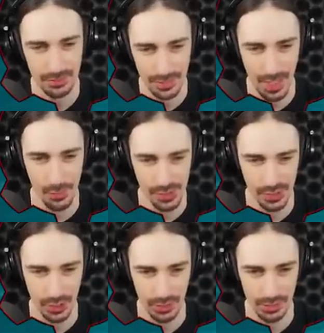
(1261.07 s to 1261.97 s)
That was a
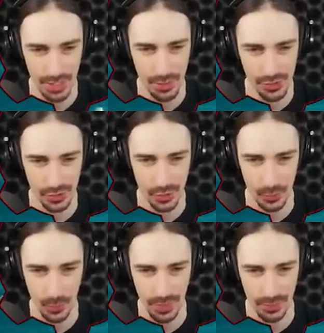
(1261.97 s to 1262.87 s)

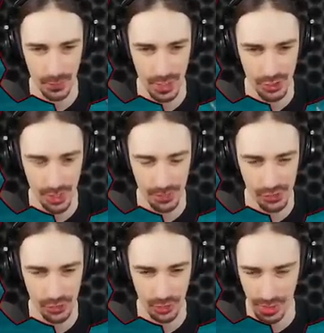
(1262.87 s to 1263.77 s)
good way to finish off
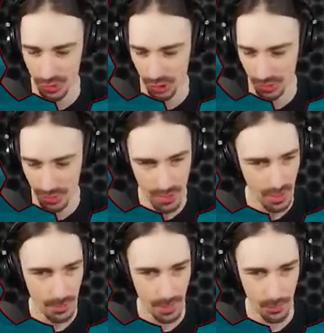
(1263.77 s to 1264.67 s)
this creation.
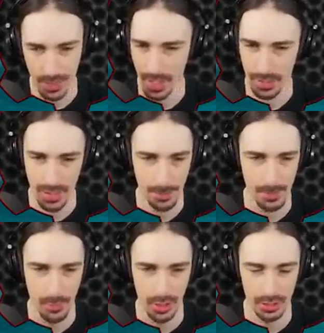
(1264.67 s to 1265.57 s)
But we got a couple
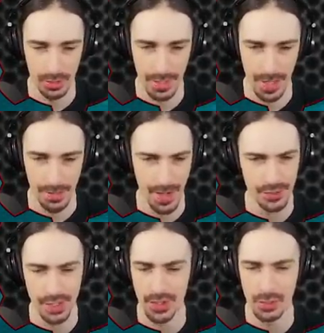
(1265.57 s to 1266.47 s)
more to look at.
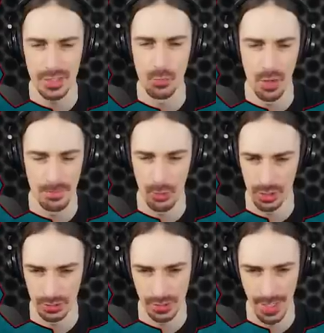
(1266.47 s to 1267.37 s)
Actually, I think only one more to look